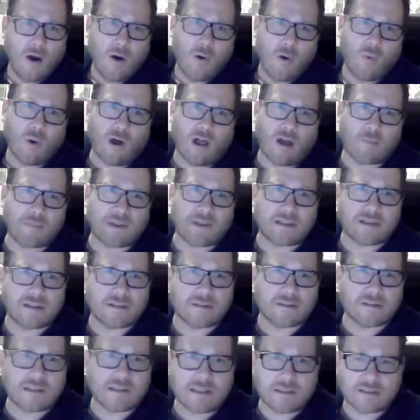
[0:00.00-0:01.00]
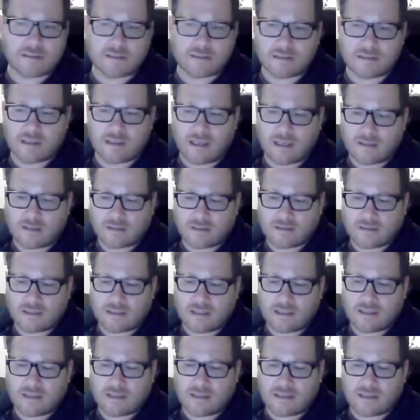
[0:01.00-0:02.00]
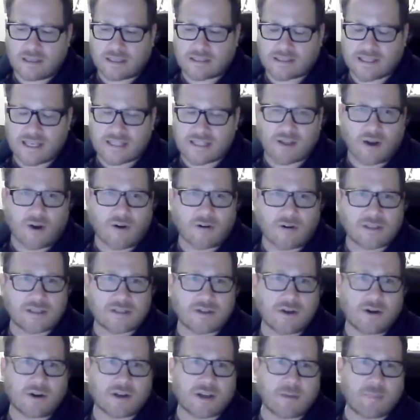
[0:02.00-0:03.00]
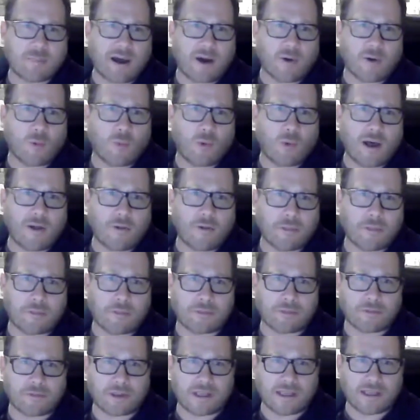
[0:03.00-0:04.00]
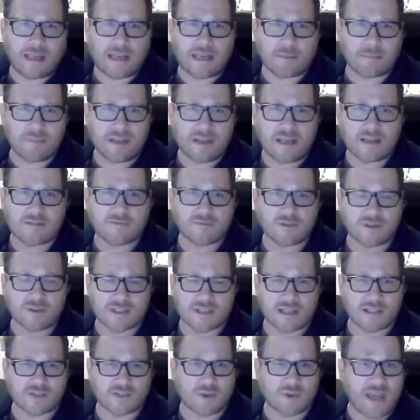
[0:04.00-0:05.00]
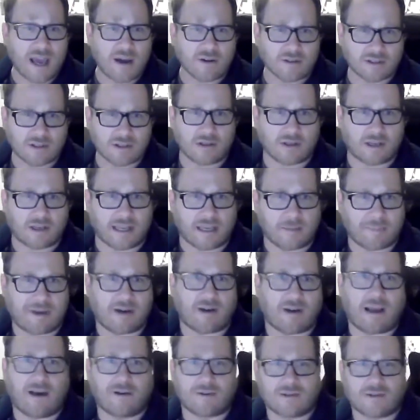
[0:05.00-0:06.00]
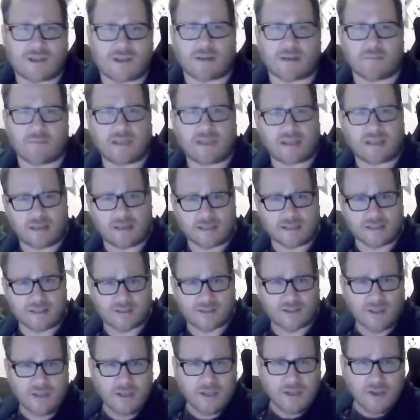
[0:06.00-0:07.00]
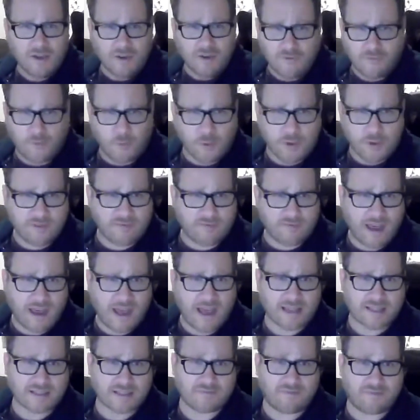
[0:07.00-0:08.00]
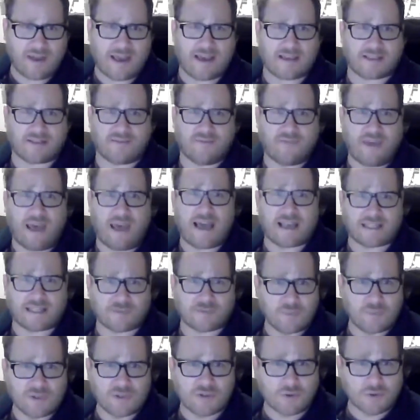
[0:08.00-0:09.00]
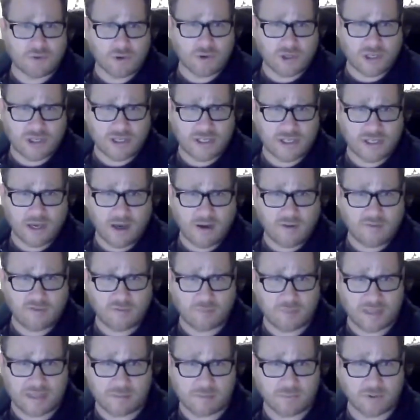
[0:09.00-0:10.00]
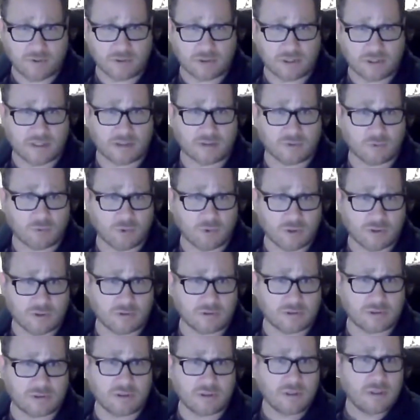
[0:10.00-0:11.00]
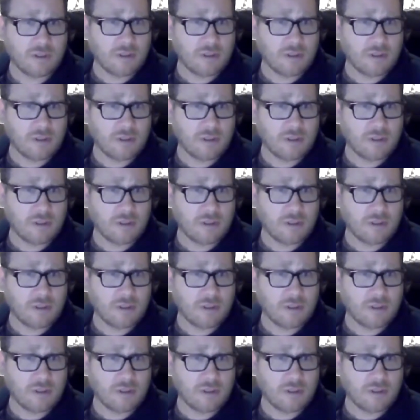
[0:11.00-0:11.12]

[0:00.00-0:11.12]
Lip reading: Well, I mean, it's hard to talk about wealth in any meaningful sense without talking about housing, because for the vast, vast, vast majority of people in the world,